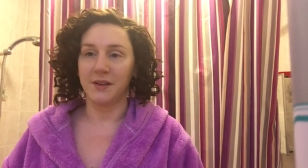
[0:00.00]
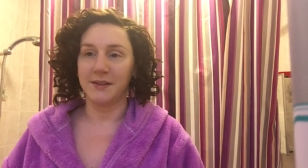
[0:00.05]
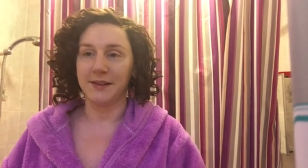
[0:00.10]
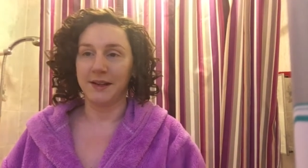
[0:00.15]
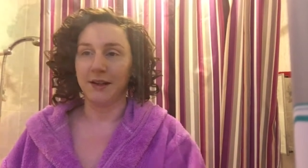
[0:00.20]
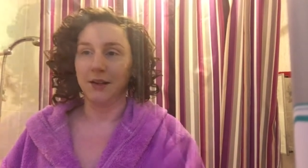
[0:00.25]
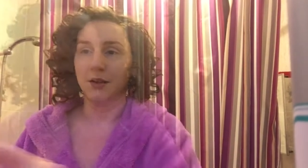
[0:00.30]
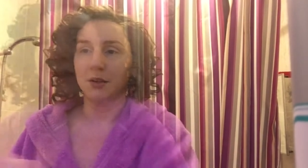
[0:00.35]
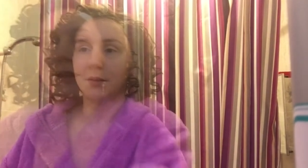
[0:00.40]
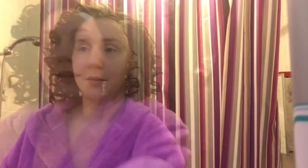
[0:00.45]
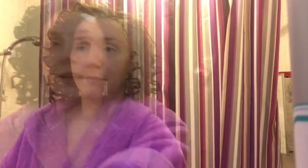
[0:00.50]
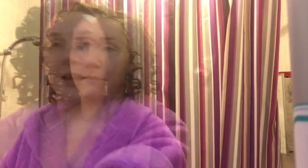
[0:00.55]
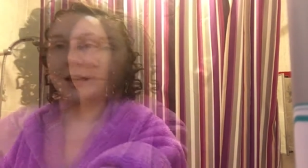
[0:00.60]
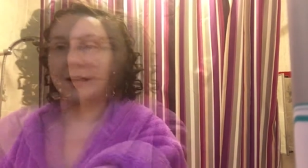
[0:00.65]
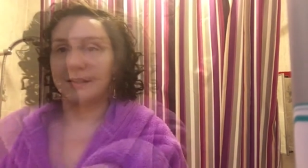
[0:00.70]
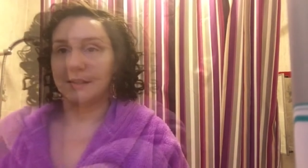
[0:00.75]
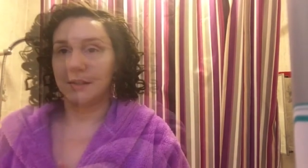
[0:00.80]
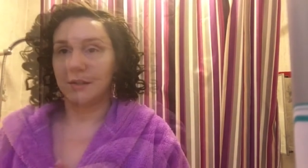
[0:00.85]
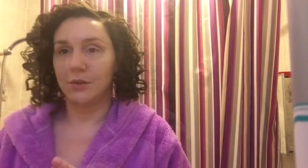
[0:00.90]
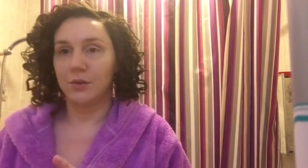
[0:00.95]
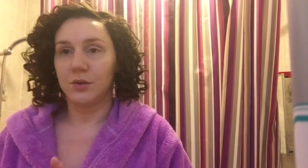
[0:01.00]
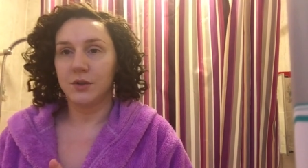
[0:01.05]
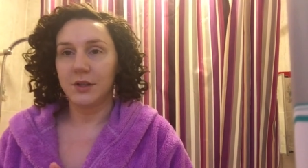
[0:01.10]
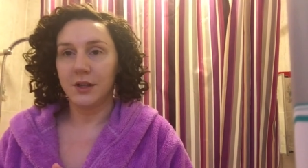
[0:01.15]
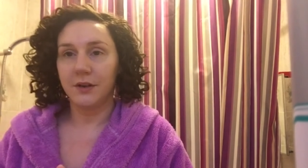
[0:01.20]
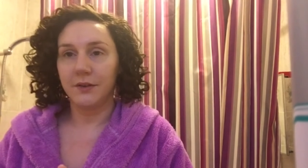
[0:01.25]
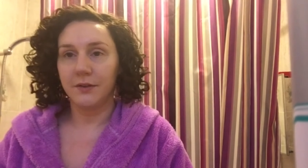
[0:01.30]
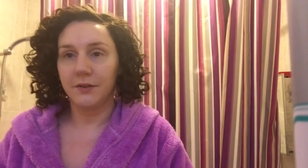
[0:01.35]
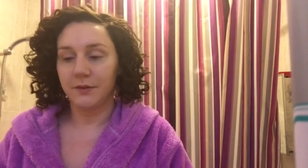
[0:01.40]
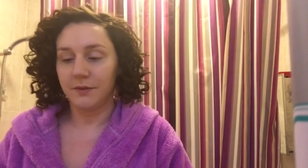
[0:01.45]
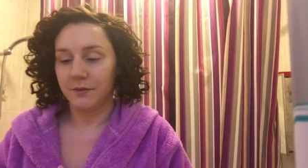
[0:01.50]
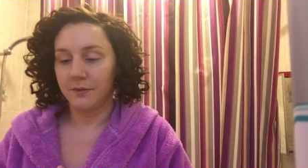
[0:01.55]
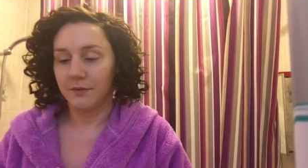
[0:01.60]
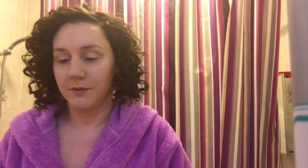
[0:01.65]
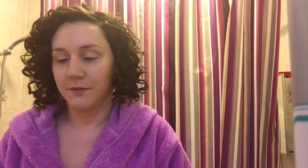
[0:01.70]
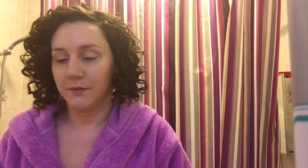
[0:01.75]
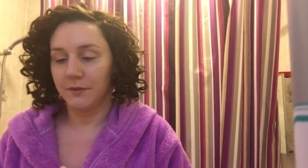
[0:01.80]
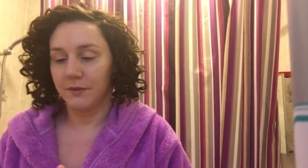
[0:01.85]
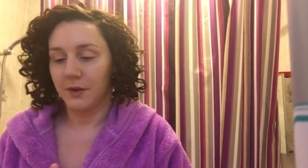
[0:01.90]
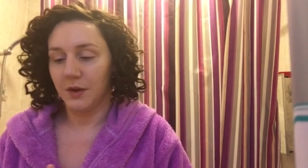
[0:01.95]
second. Yeah, that's the daughter.
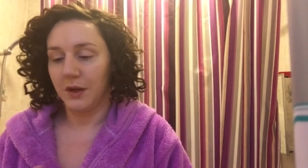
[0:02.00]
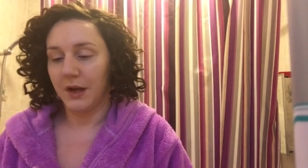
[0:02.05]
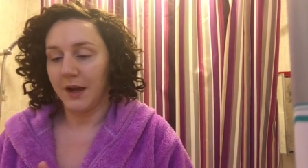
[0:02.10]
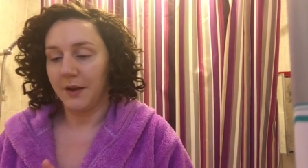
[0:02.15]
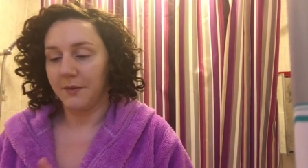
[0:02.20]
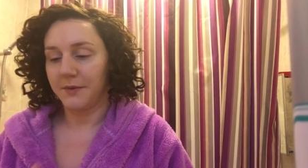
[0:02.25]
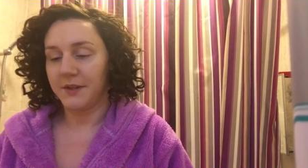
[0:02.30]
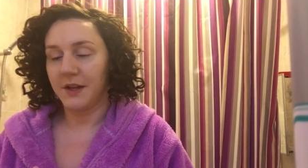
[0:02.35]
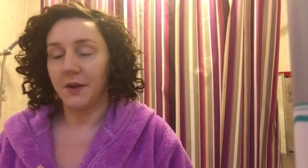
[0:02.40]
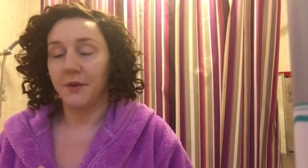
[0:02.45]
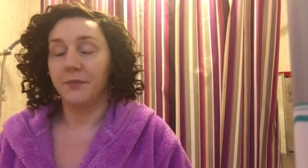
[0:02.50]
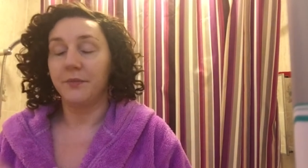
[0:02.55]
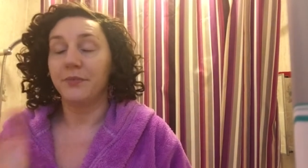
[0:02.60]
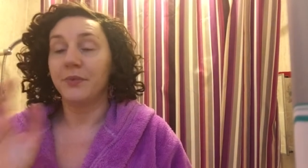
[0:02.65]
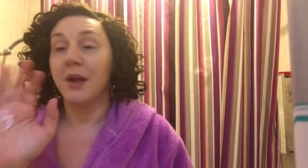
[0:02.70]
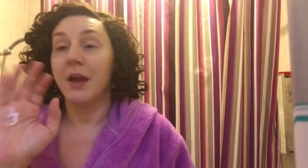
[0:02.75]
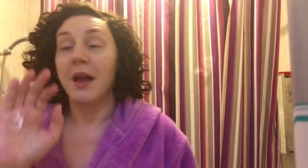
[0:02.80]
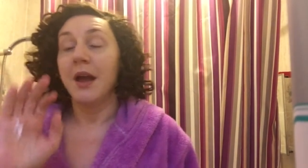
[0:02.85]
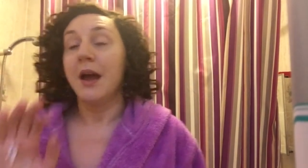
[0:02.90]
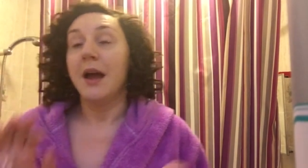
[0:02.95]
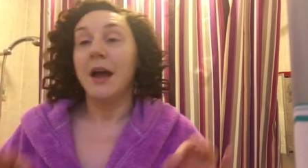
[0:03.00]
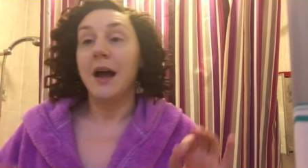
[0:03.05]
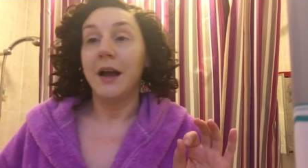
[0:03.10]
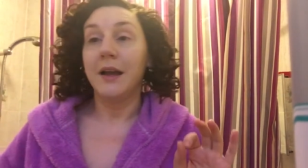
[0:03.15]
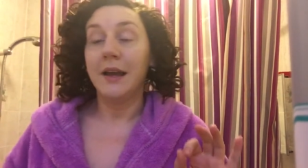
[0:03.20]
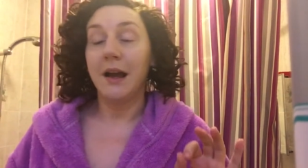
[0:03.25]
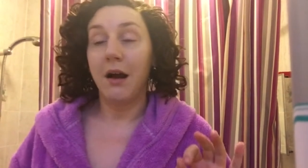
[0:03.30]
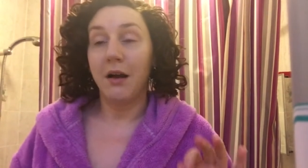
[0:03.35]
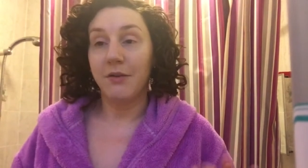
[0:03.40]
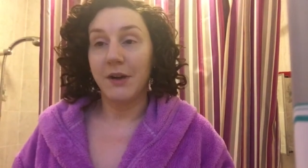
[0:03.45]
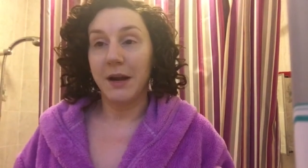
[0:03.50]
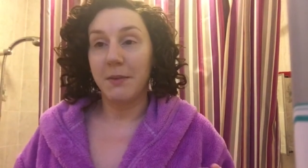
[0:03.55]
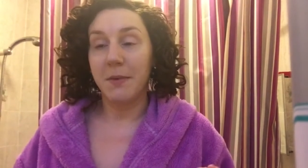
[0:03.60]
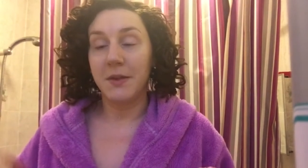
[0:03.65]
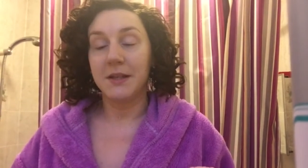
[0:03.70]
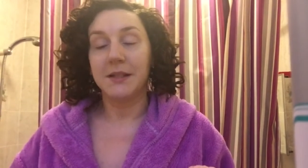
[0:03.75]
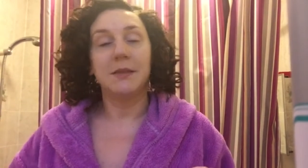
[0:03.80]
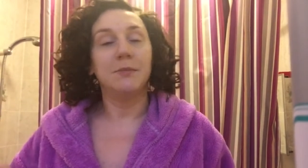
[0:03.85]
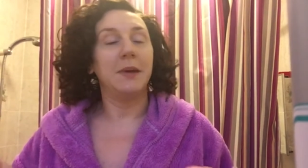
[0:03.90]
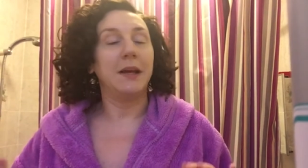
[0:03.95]
Okay, so yeah, I
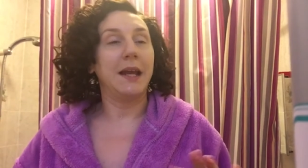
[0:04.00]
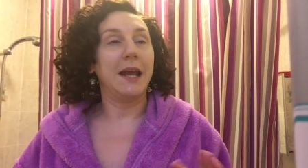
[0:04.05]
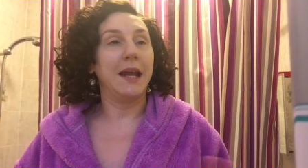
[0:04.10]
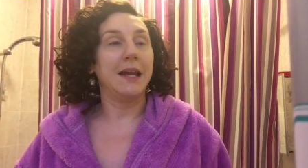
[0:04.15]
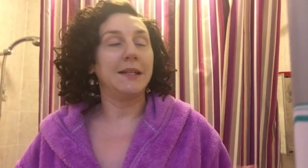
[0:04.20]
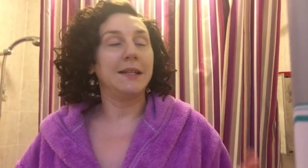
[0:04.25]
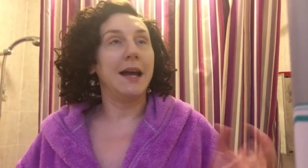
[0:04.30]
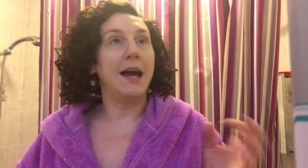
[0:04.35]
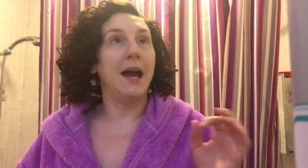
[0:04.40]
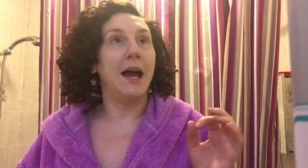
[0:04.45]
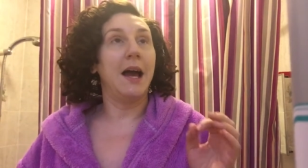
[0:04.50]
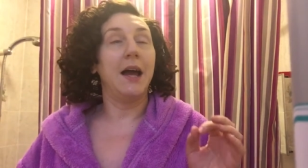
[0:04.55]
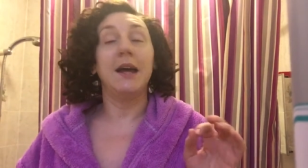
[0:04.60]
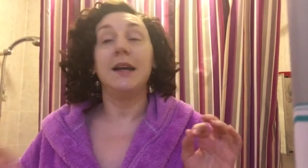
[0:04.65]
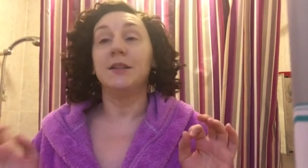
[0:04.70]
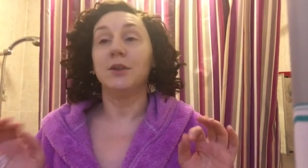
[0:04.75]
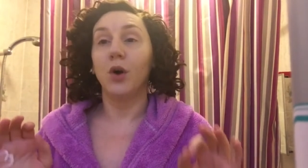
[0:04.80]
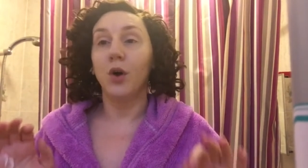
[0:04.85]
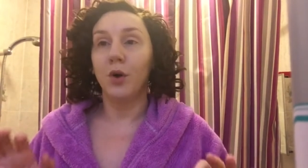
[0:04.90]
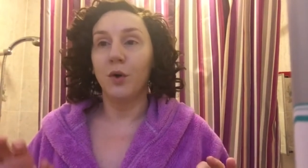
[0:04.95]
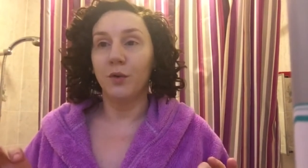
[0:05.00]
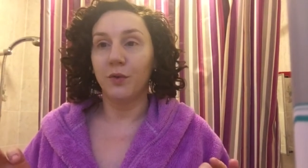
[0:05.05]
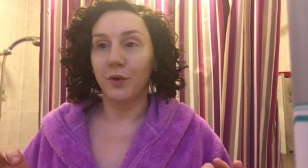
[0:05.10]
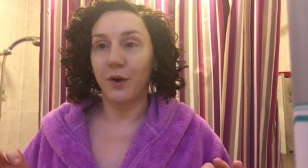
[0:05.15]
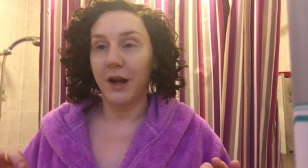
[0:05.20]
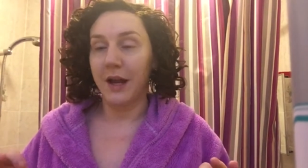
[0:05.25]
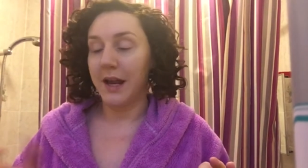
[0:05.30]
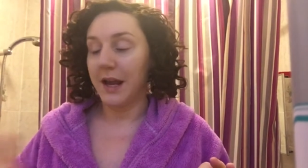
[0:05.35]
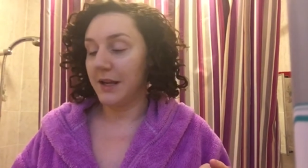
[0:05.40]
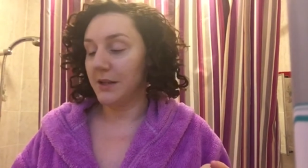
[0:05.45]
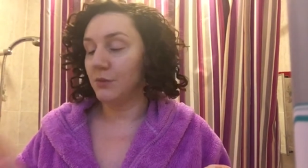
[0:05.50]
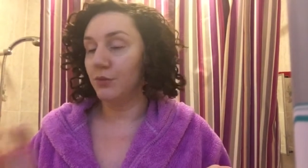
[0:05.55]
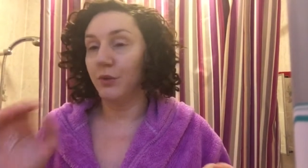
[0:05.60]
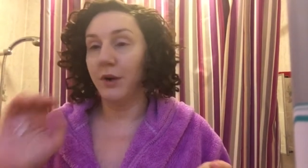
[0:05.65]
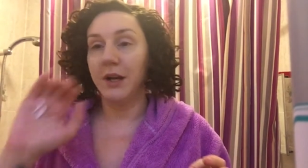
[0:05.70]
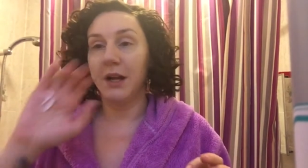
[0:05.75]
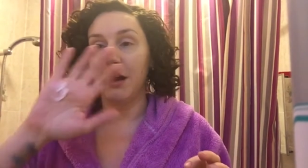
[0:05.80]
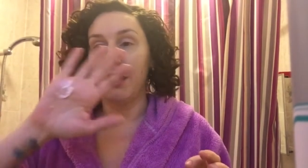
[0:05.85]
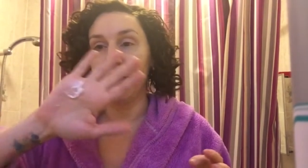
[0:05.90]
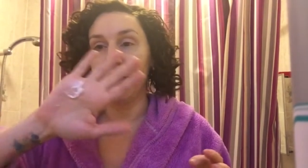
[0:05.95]
recommend this in my kit. It's oil free. It's really